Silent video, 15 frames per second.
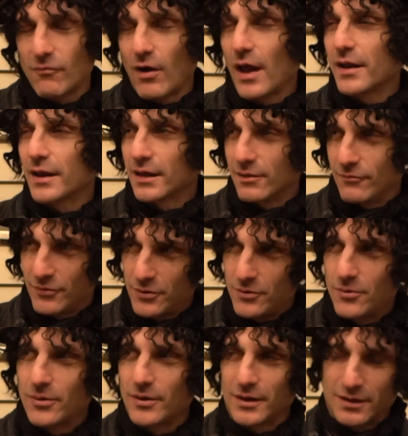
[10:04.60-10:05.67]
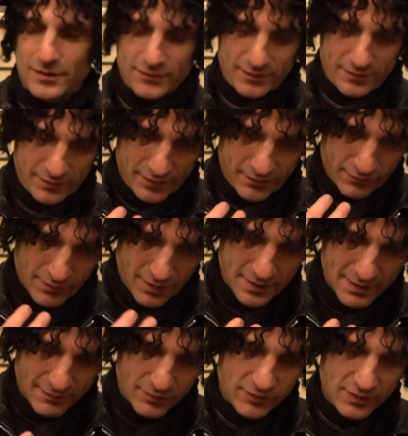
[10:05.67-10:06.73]
writing and recording. It's great
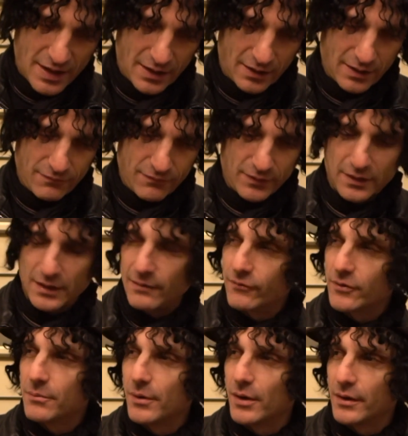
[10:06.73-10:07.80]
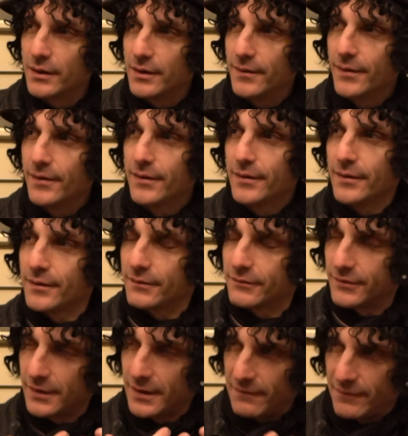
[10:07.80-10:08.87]
to have a channel. I feel that everybody
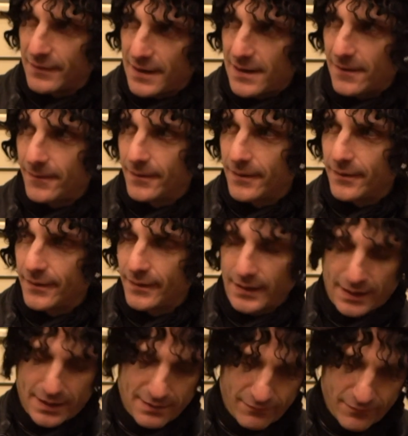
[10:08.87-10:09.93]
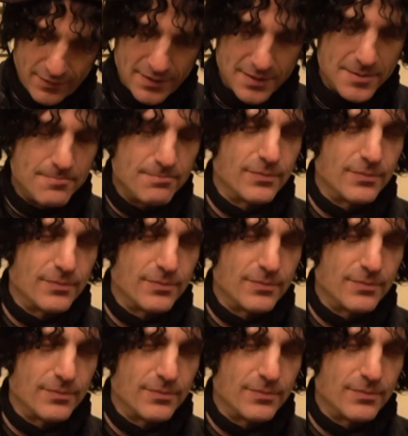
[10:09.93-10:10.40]
should have an outlet, like every